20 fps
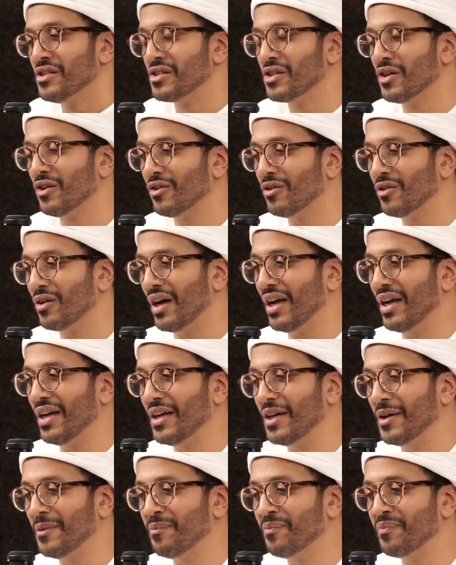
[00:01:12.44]
So,
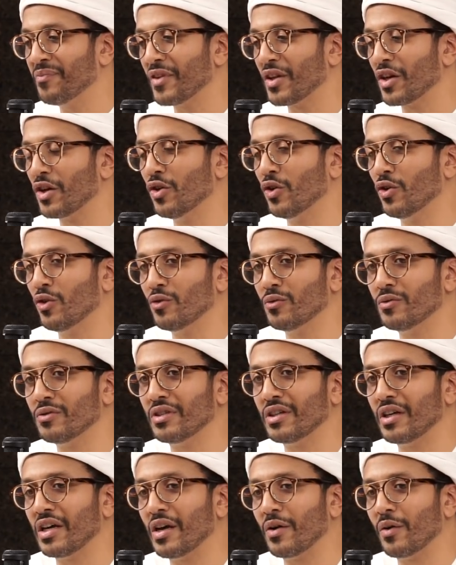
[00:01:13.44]
you
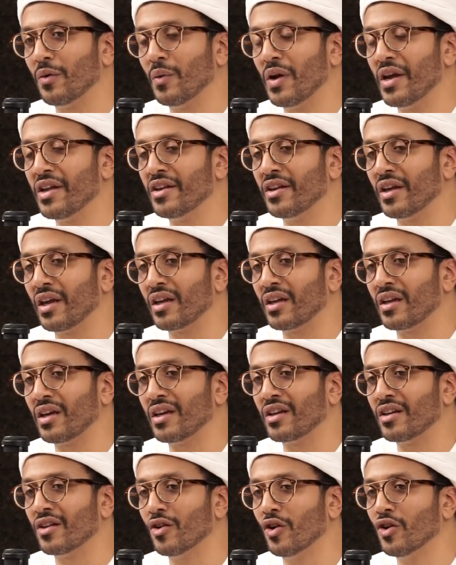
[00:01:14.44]
know,
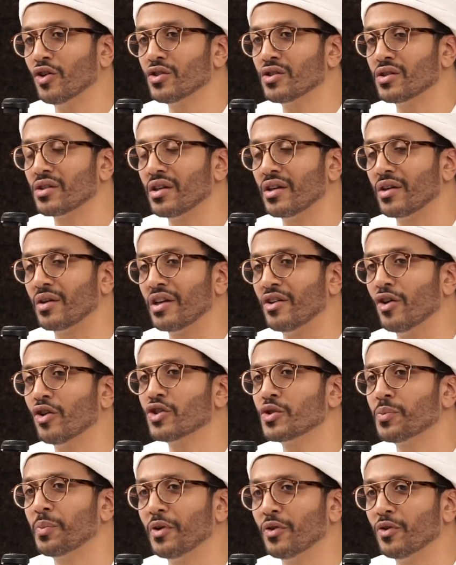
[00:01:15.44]
in
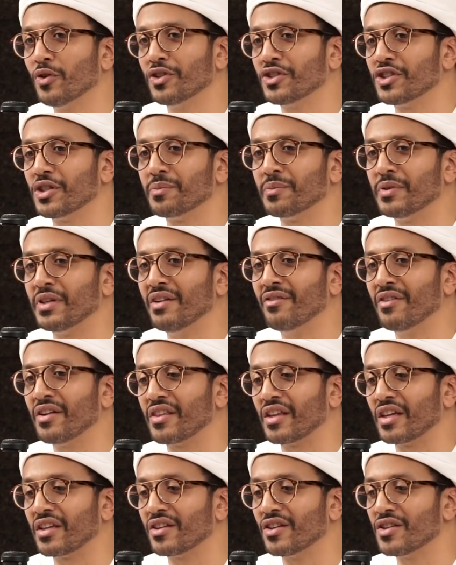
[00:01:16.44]
entrepreneurship and
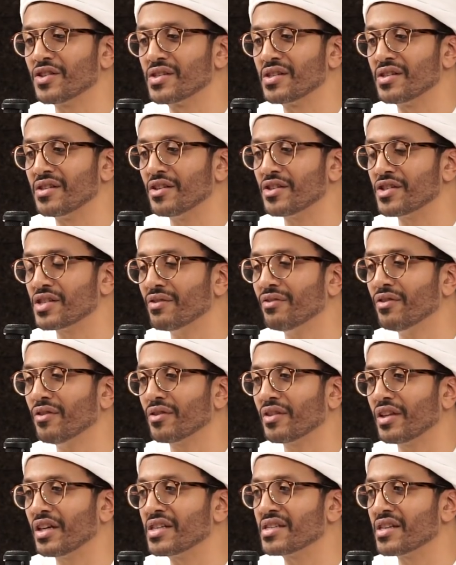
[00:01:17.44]
everything, there's several
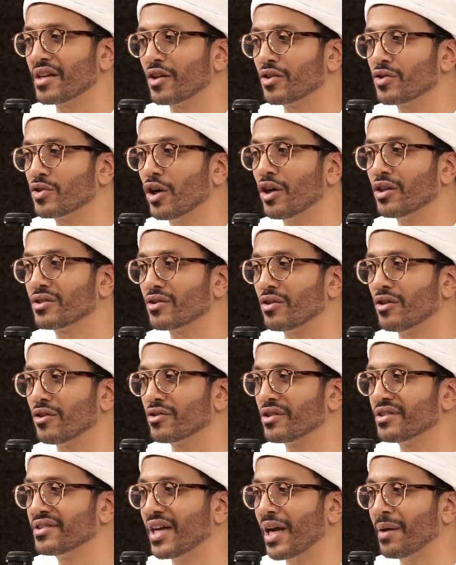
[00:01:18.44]
things that are taught all
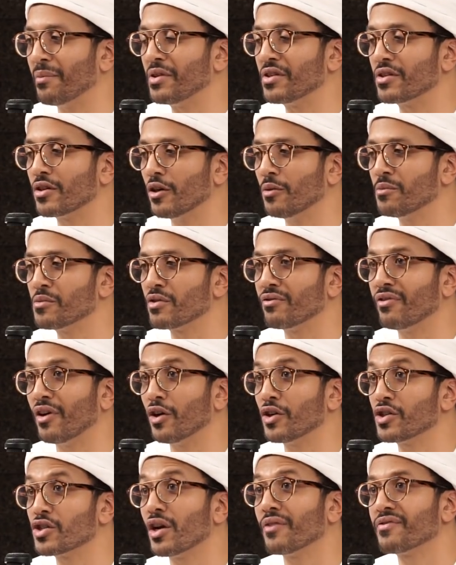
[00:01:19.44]
the time in terms of
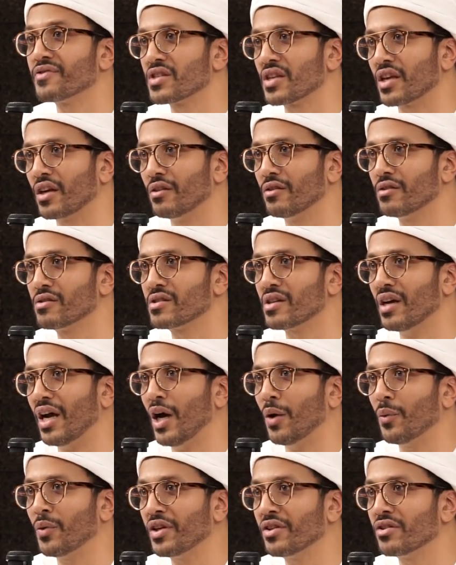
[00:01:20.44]
our soft skills,
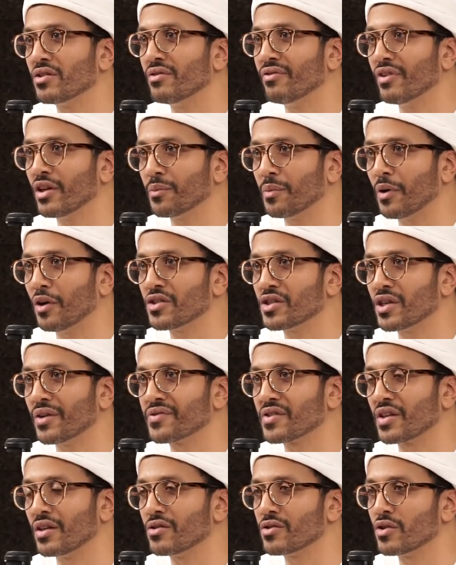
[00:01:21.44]
how we need to develop our soft
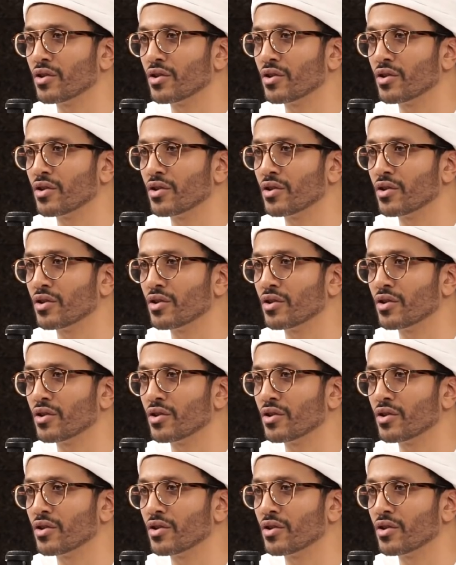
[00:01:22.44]
skills.